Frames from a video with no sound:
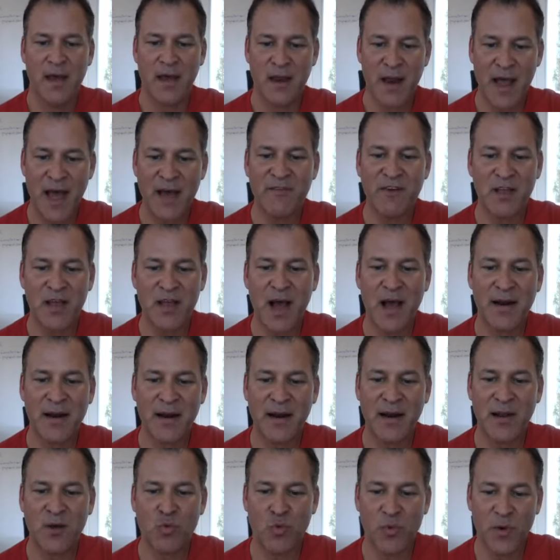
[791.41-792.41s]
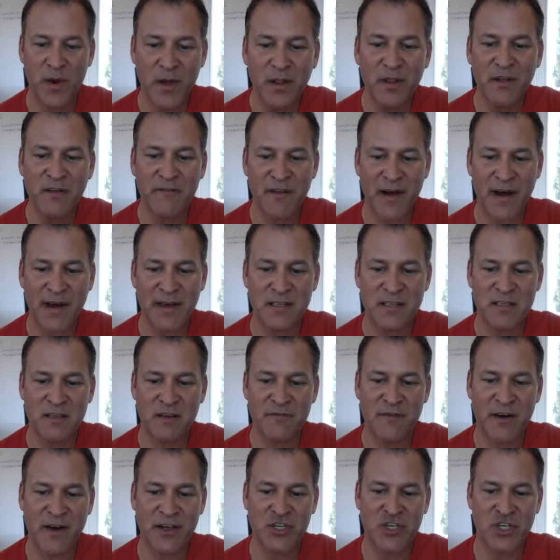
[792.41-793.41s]
and haven't gotten any real
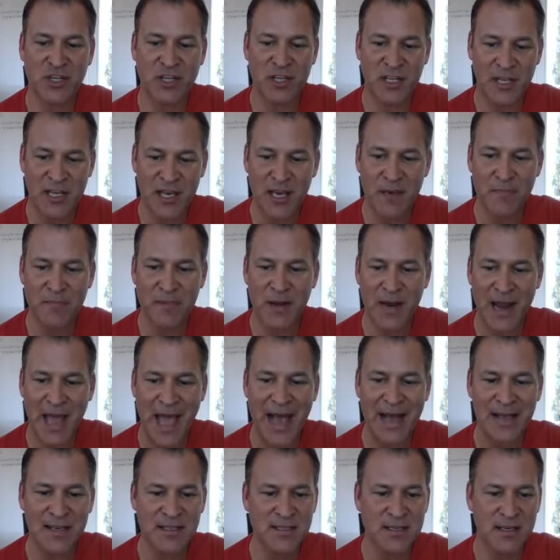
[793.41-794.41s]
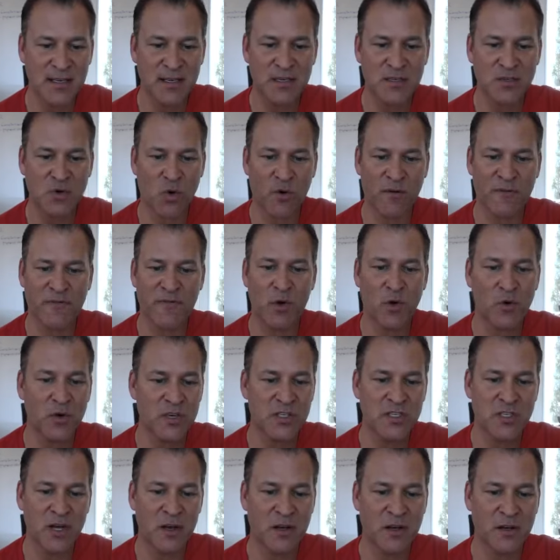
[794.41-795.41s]
advice if I should keep it as is or
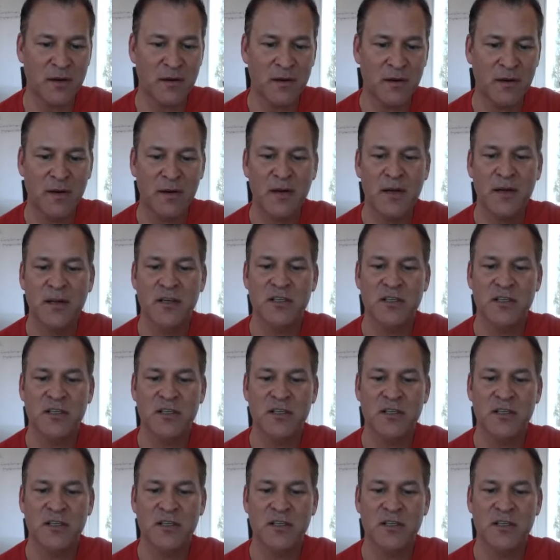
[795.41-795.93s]
focus on